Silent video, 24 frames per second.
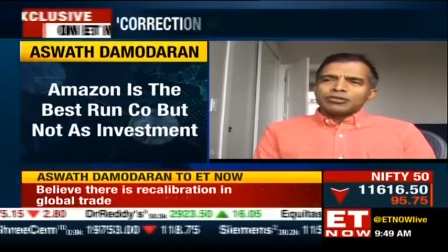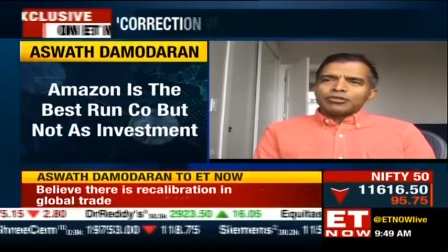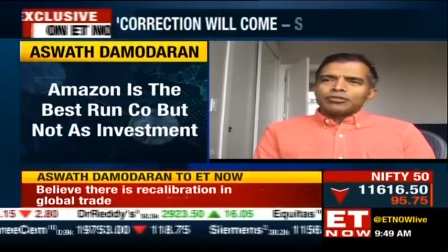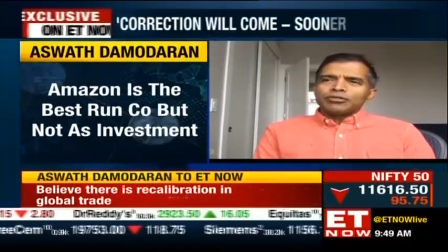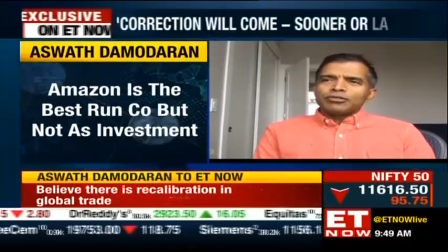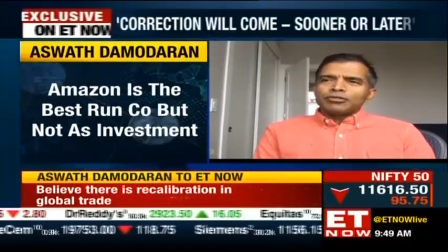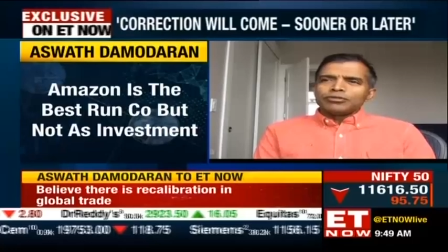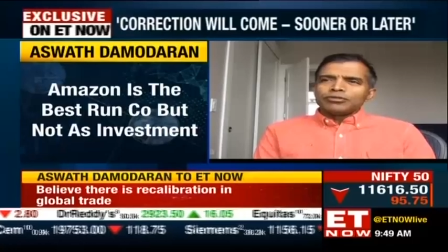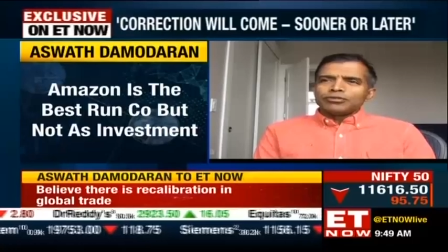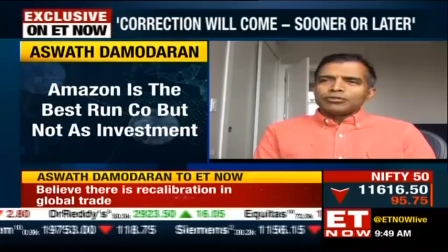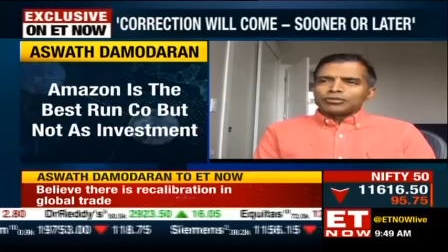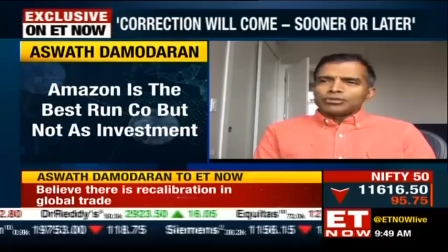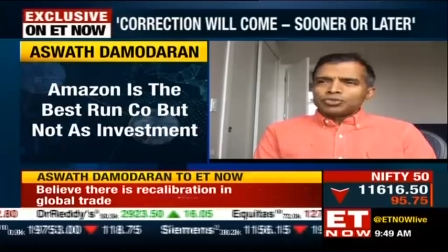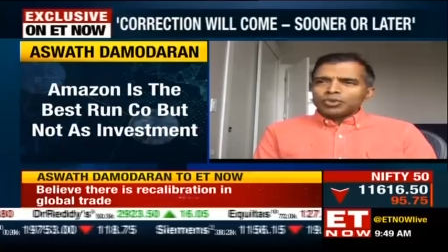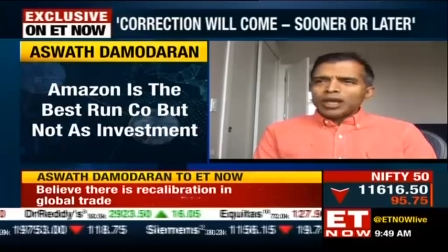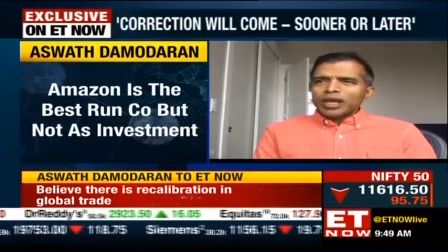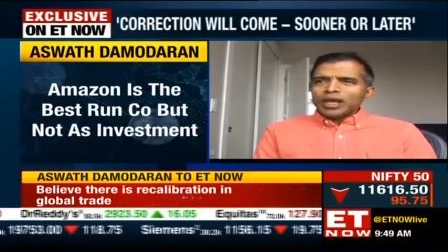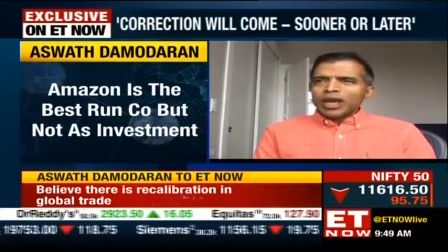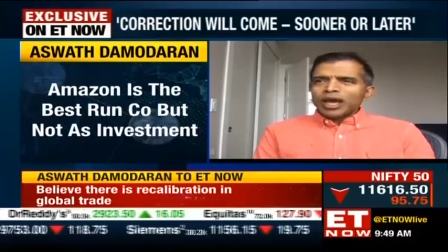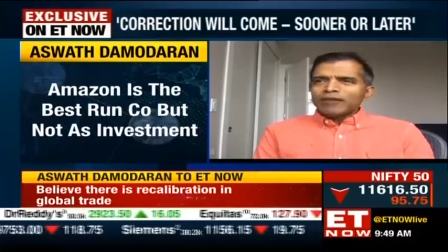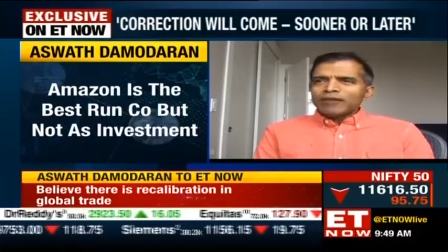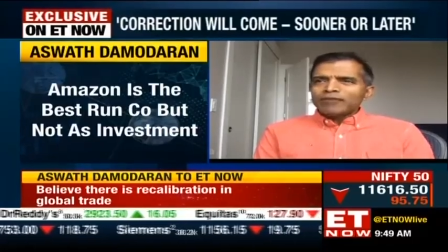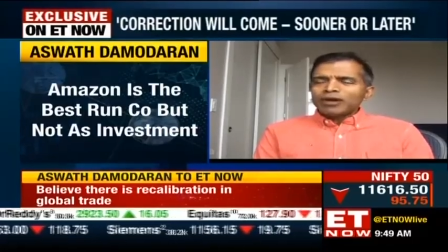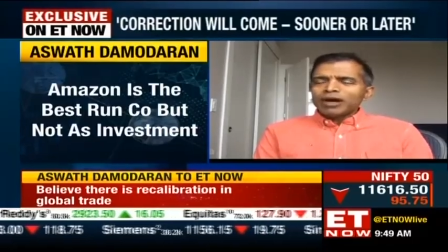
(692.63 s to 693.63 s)
rules we
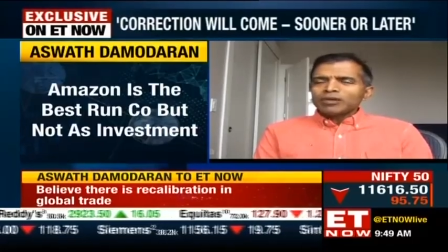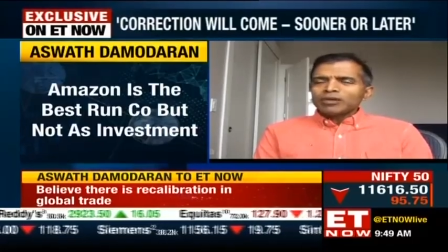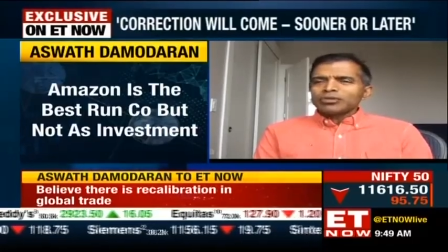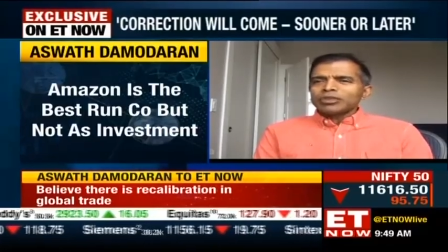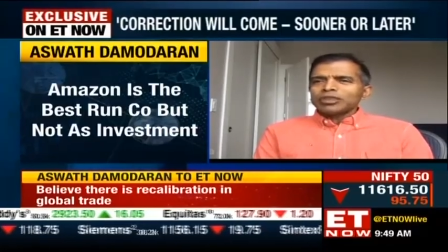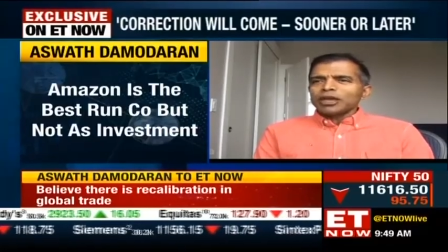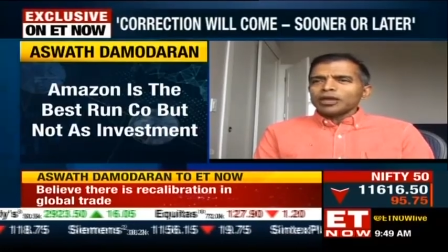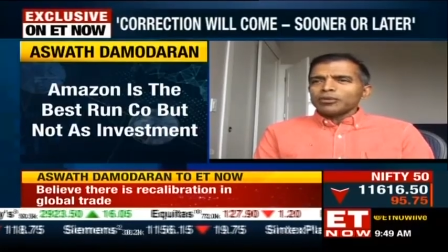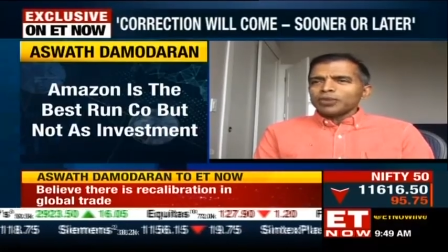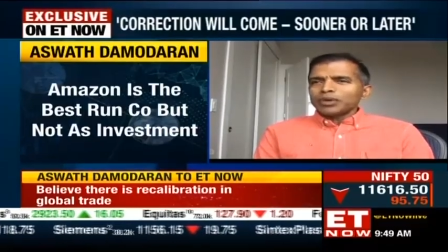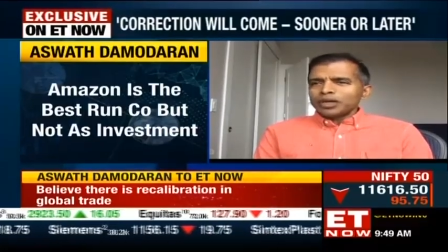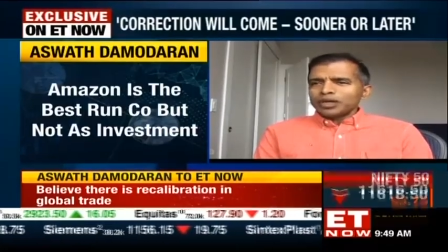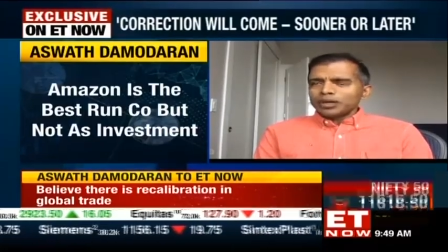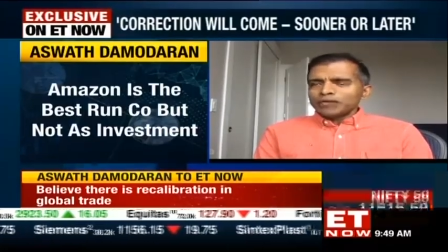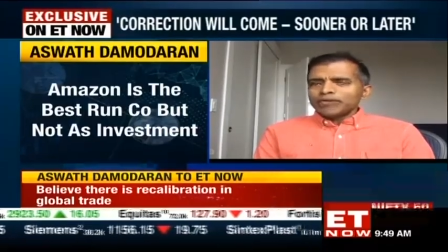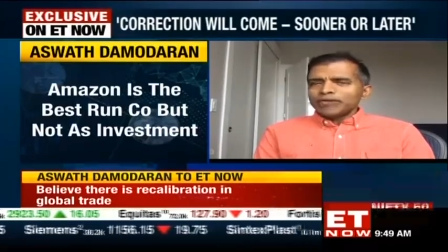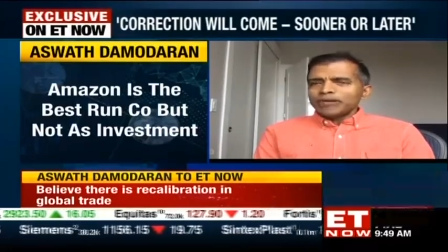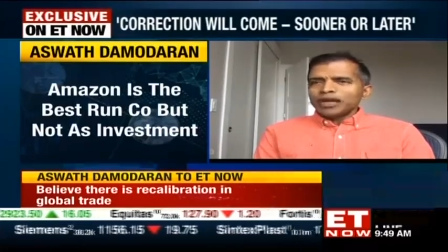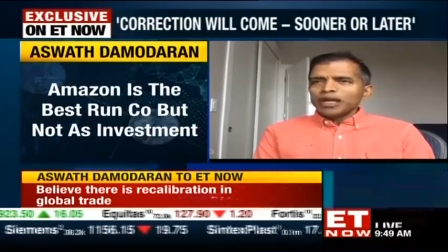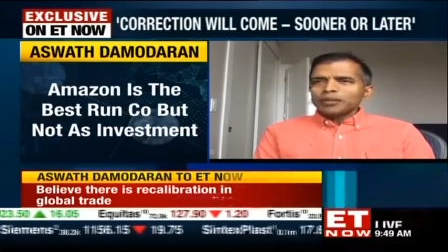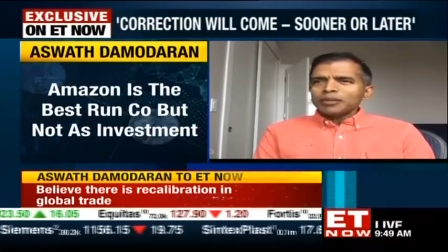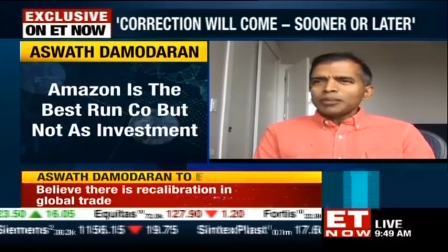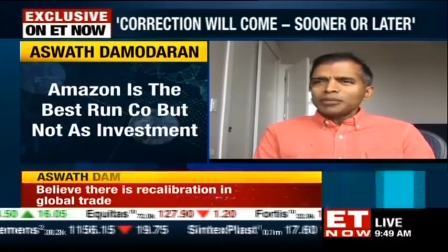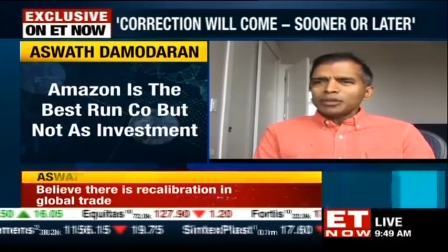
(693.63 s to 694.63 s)
have out there were
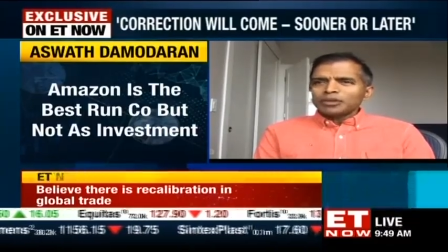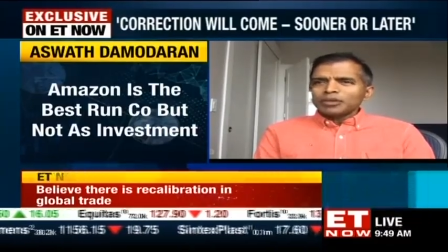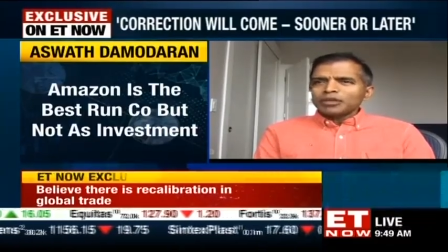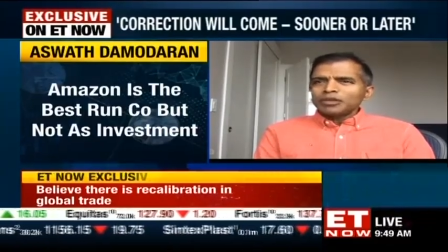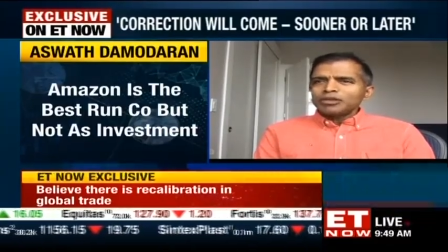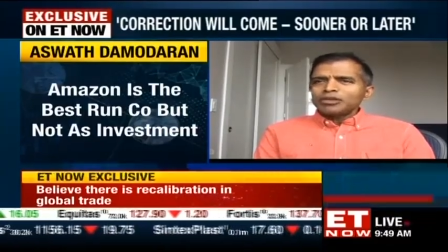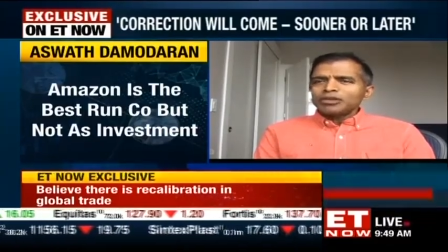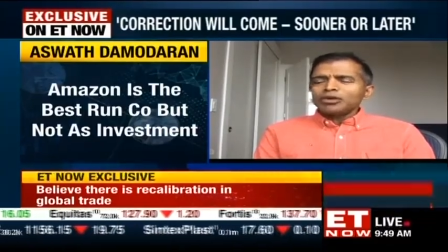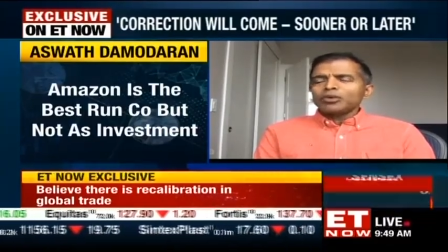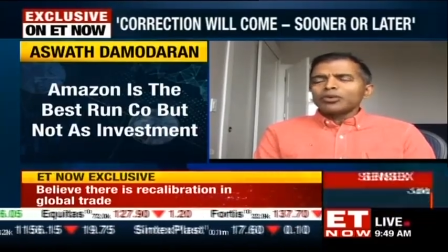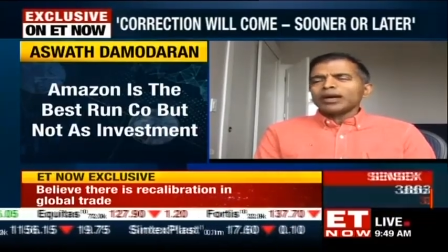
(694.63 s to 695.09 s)
developed in the